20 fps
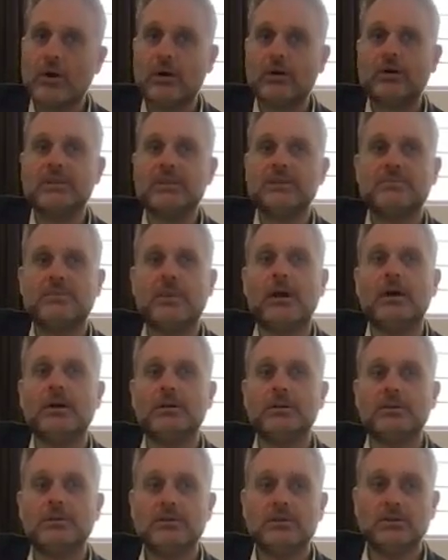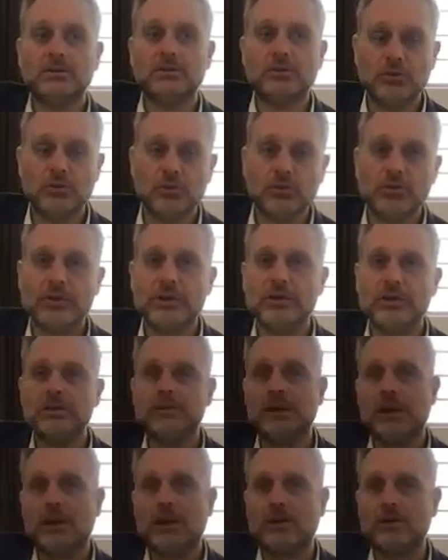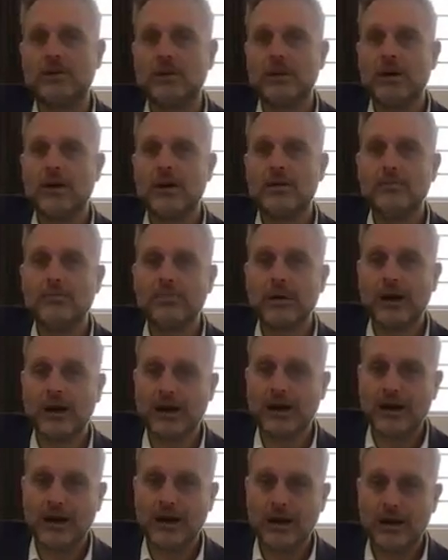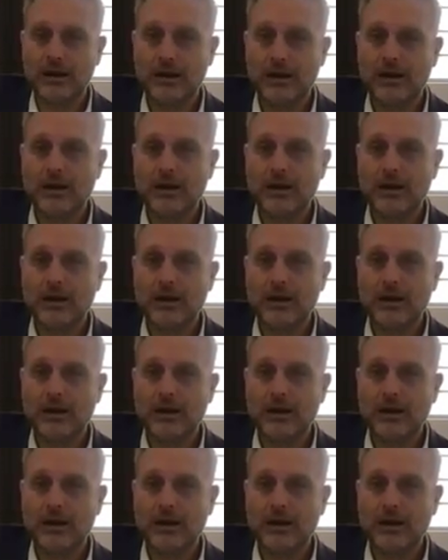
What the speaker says: correspond to the entire bracha.